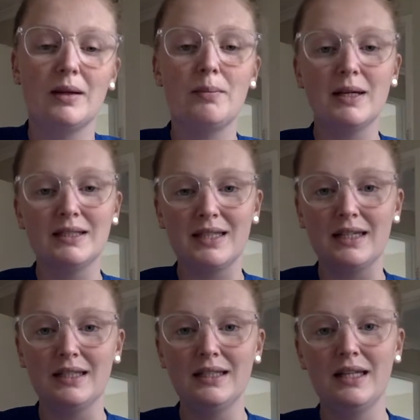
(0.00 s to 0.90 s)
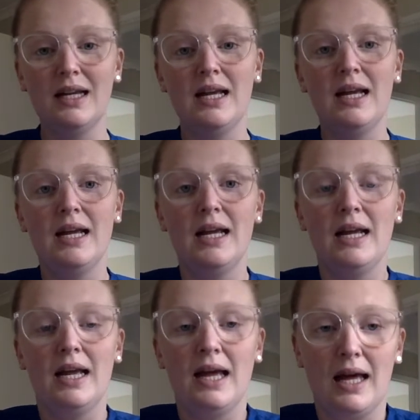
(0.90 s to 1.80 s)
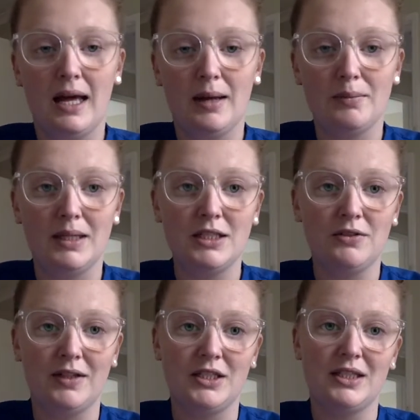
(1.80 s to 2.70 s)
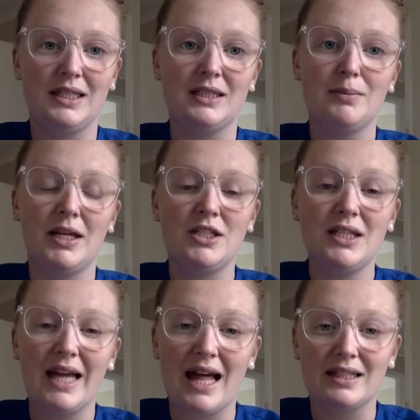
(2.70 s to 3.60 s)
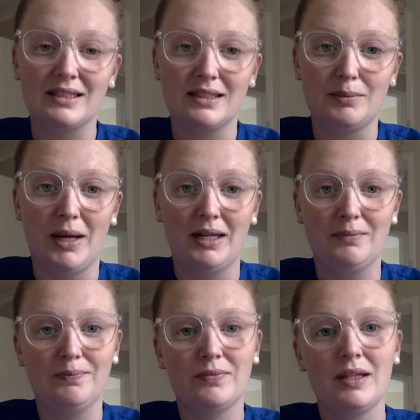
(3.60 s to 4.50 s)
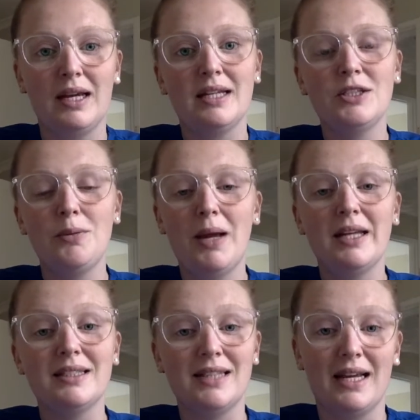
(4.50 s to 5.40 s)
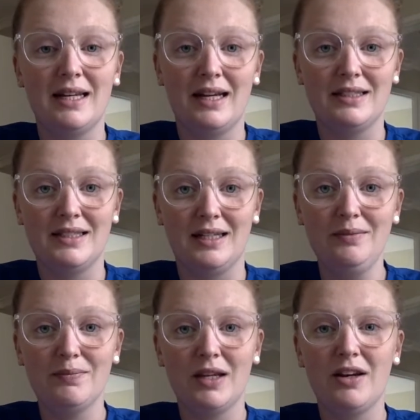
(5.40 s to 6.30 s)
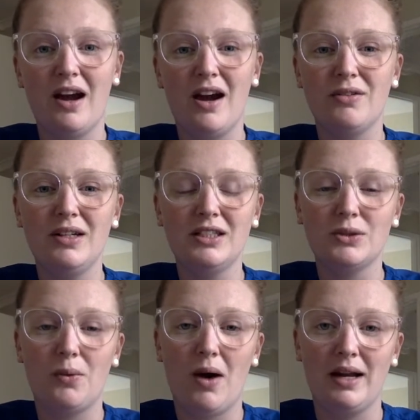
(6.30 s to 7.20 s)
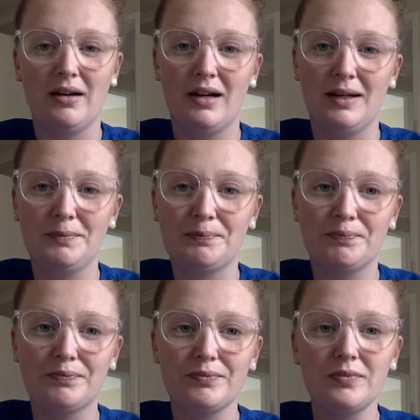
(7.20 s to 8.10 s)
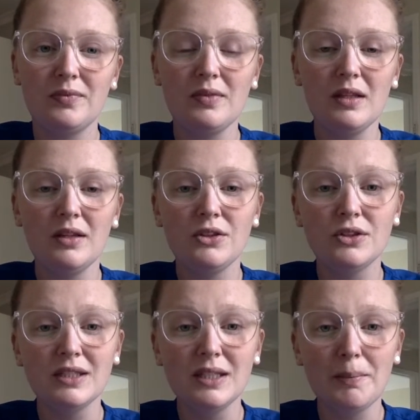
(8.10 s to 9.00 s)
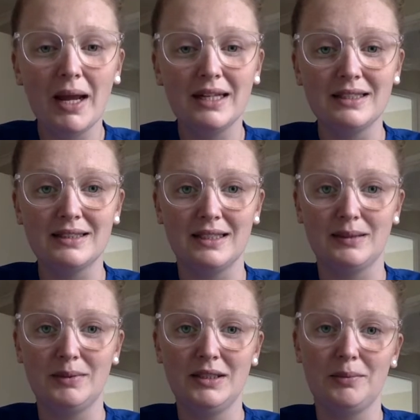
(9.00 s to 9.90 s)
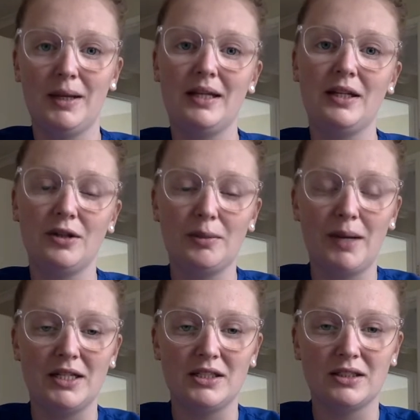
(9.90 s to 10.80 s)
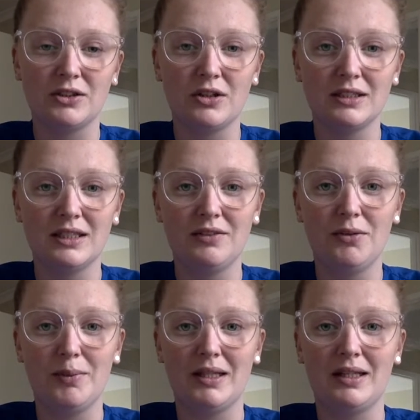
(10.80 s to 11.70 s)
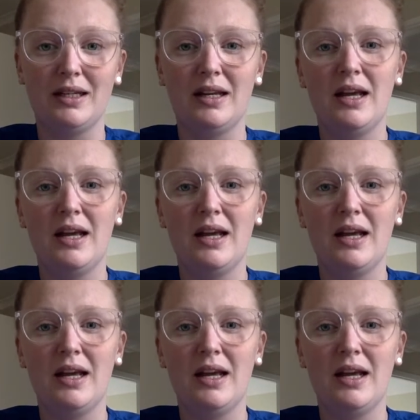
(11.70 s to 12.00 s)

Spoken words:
My second intervention is managing Alison's pain, as her pain is 8 out of 10 and her heart rate is quite high. Using a pain assessment depending on the patient's cognitive ability.